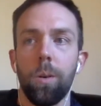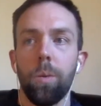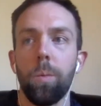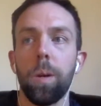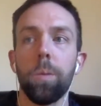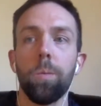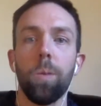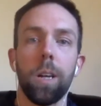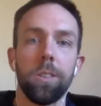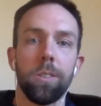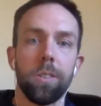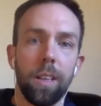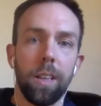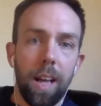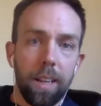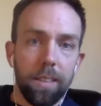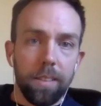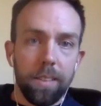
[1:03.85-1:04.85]
We watched the
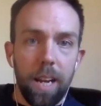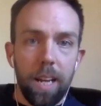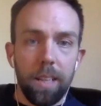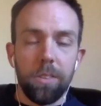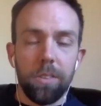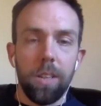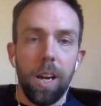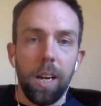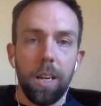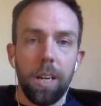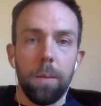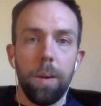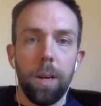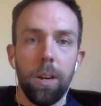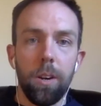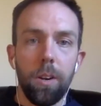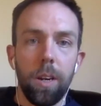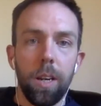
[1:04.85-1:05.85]
Last Dance
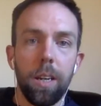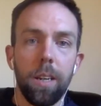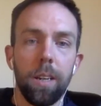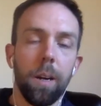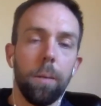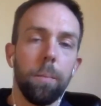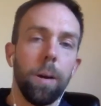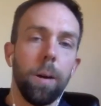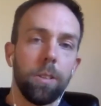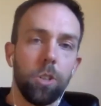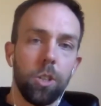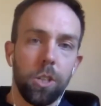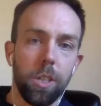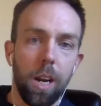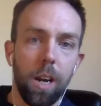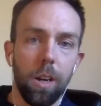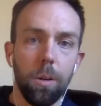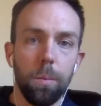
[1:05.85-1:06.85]
documentary about the
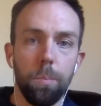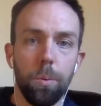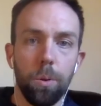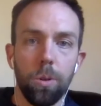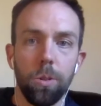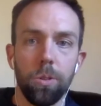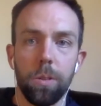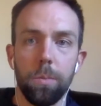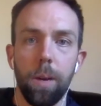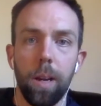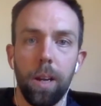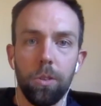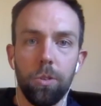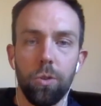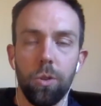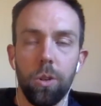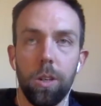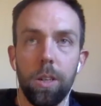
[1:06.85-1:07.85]
Chicago Bulls and Michael
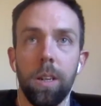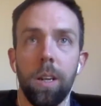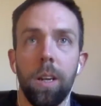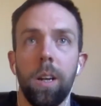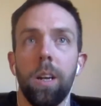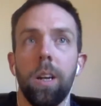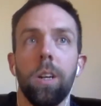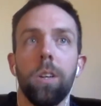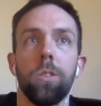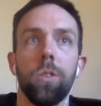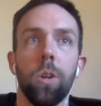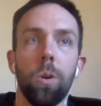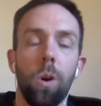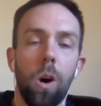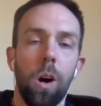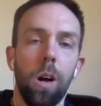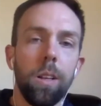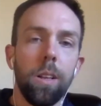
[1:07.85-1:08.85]
Jordan. So
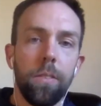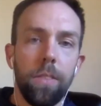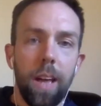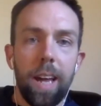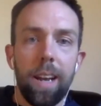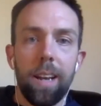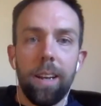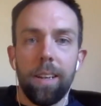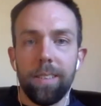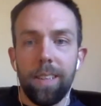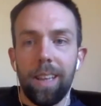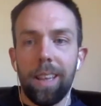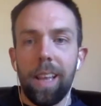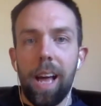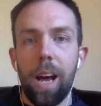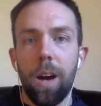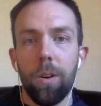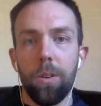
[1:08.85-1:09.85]
all of that has
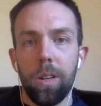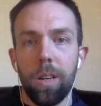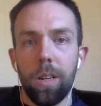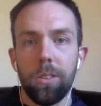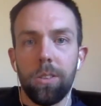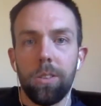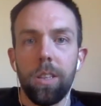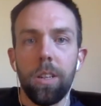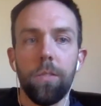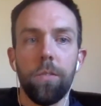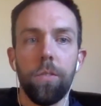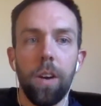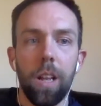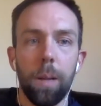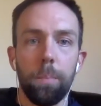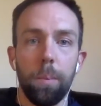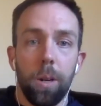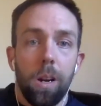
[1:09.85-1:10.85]
allowed us to
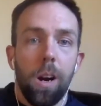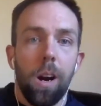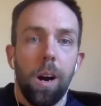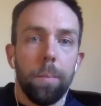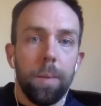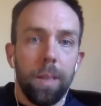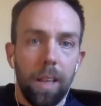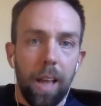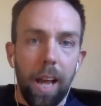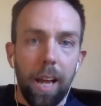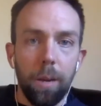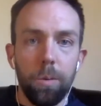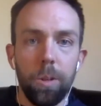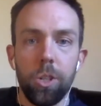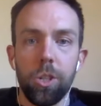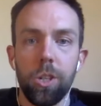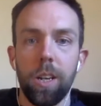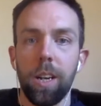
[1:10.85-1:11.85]
develop a common
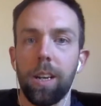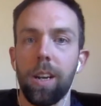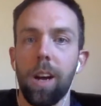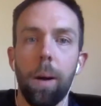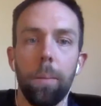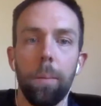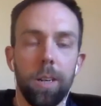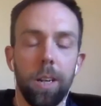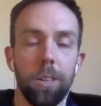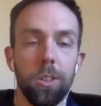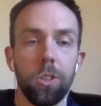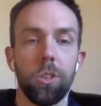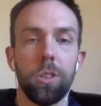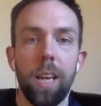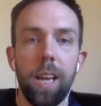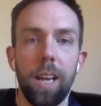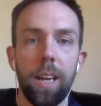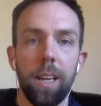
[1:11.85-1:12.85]
language and a common
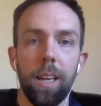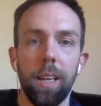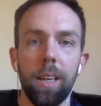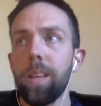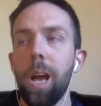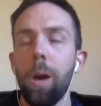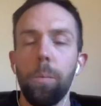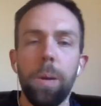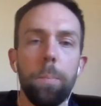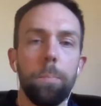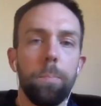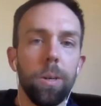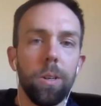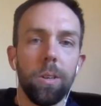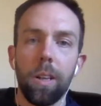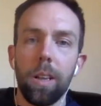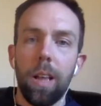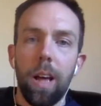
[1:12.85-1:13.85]
understanding. And we
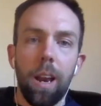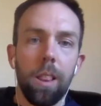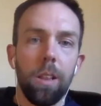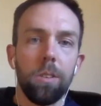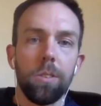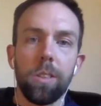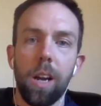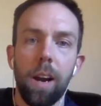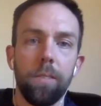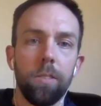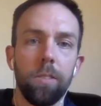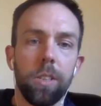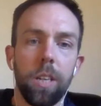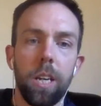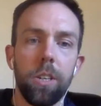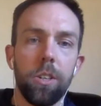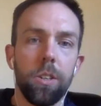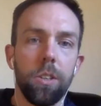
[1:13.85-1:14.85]
build a lot of those
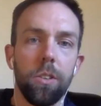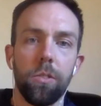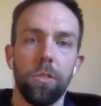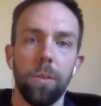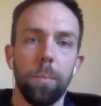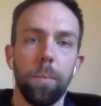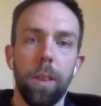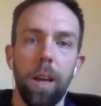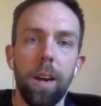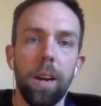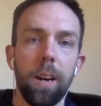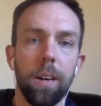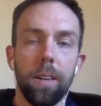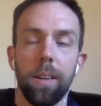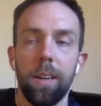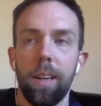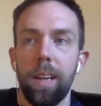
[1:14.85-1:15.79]
conversations from there.